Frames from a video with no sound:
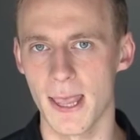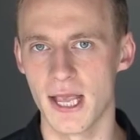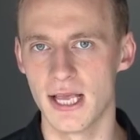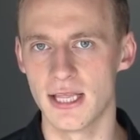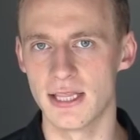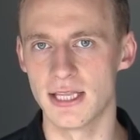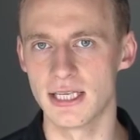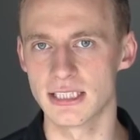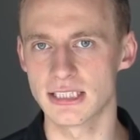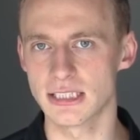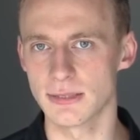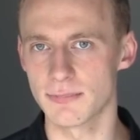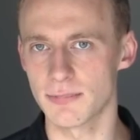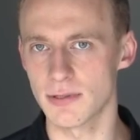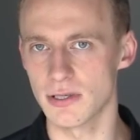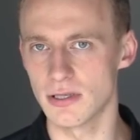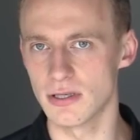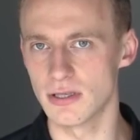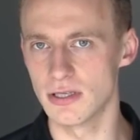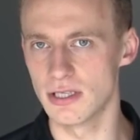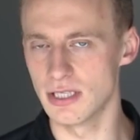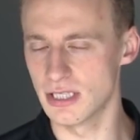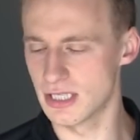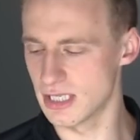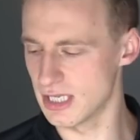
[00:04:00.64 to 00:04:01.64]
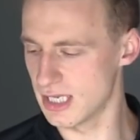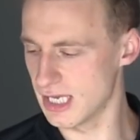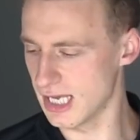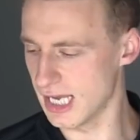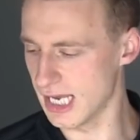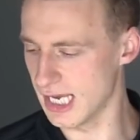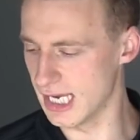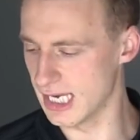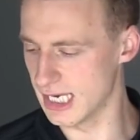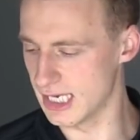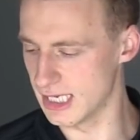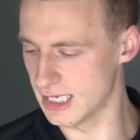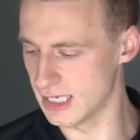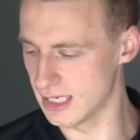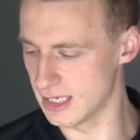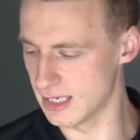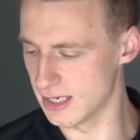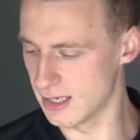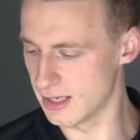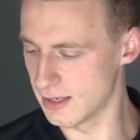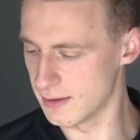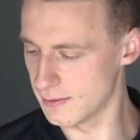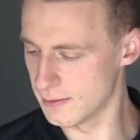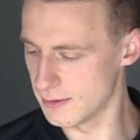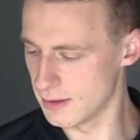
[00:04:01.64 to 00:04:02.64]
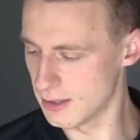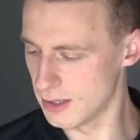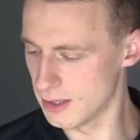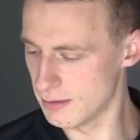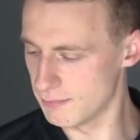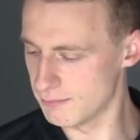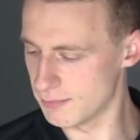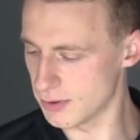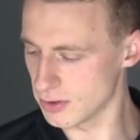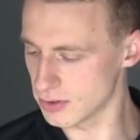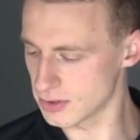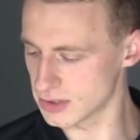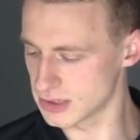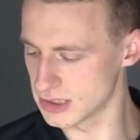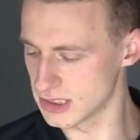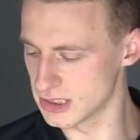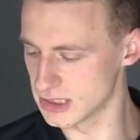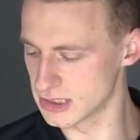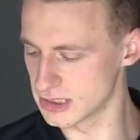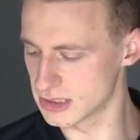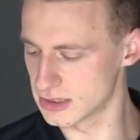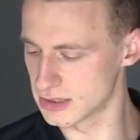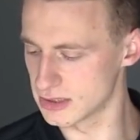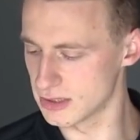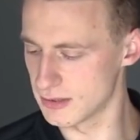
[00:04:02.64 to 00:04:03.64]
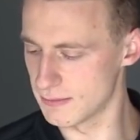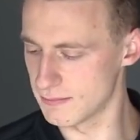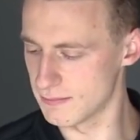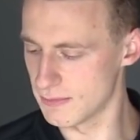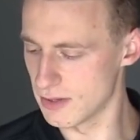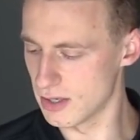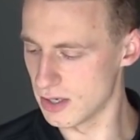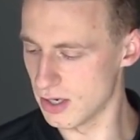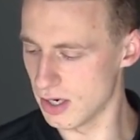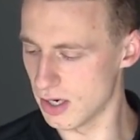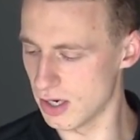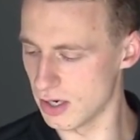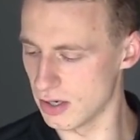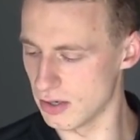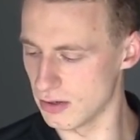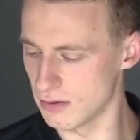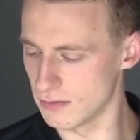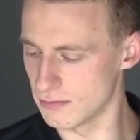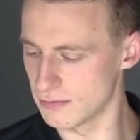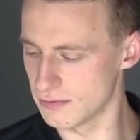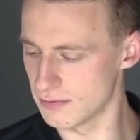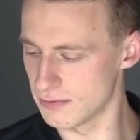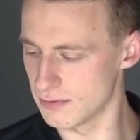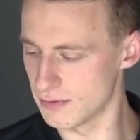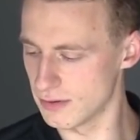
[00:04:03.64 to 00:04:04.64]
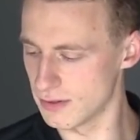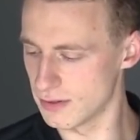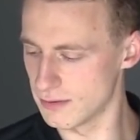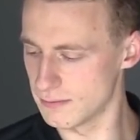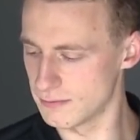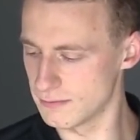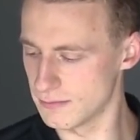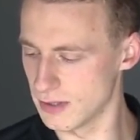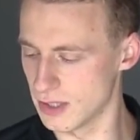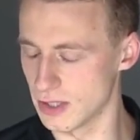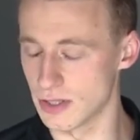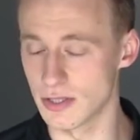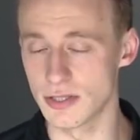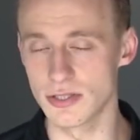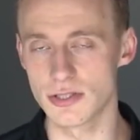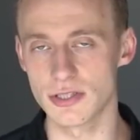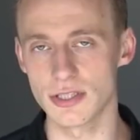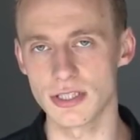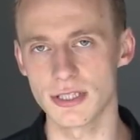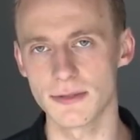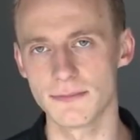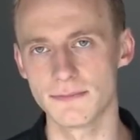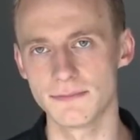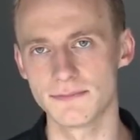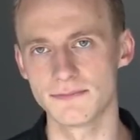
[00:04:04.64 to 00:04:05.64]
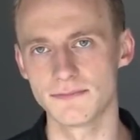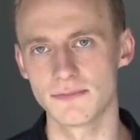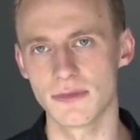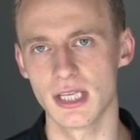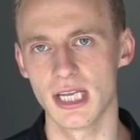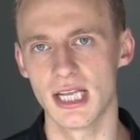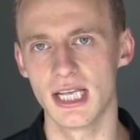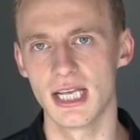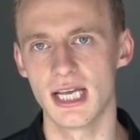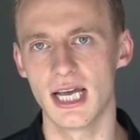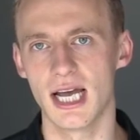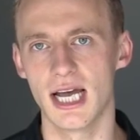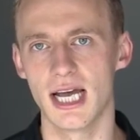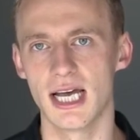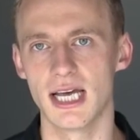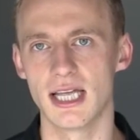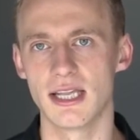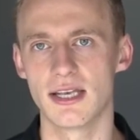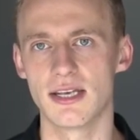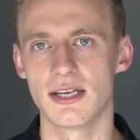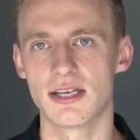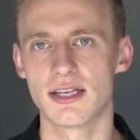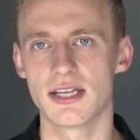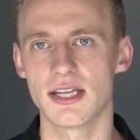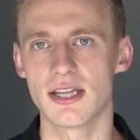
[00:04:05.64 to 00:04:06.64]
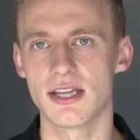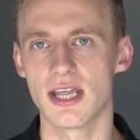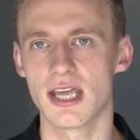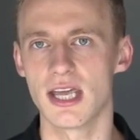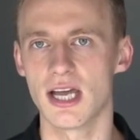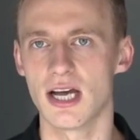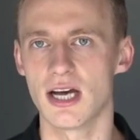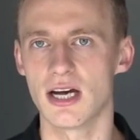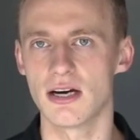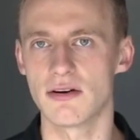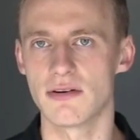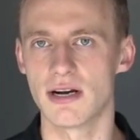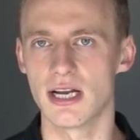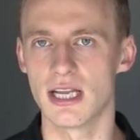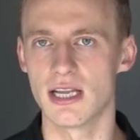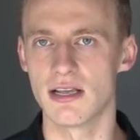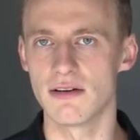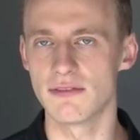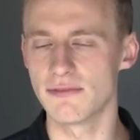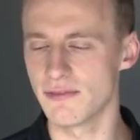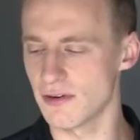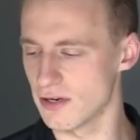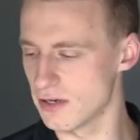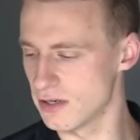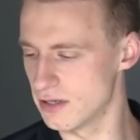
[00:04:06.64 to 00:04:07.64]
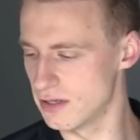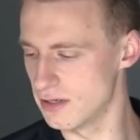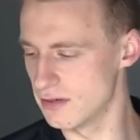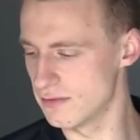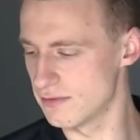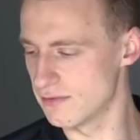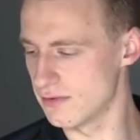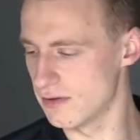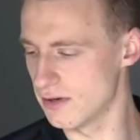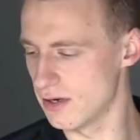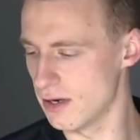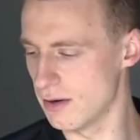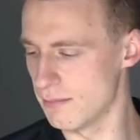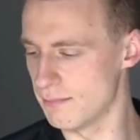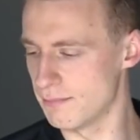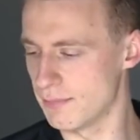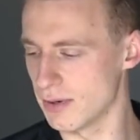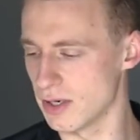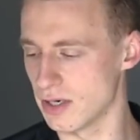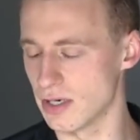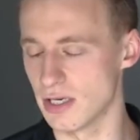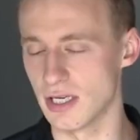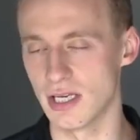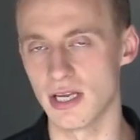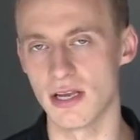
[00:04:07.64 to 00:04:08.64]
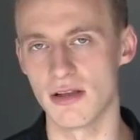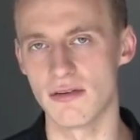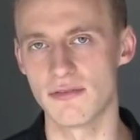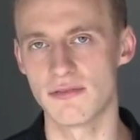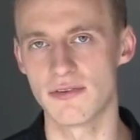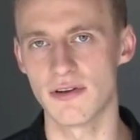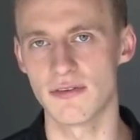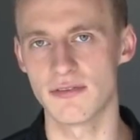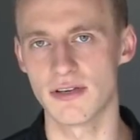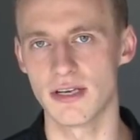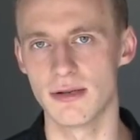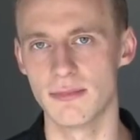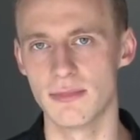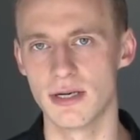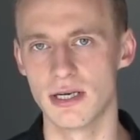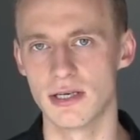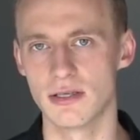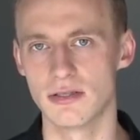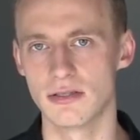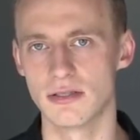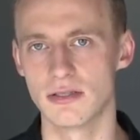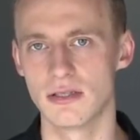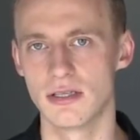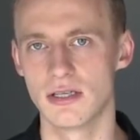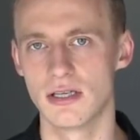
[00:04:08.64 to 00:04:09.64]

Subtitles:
They're supplied in boxes of 100, and they are a 5 by 50mm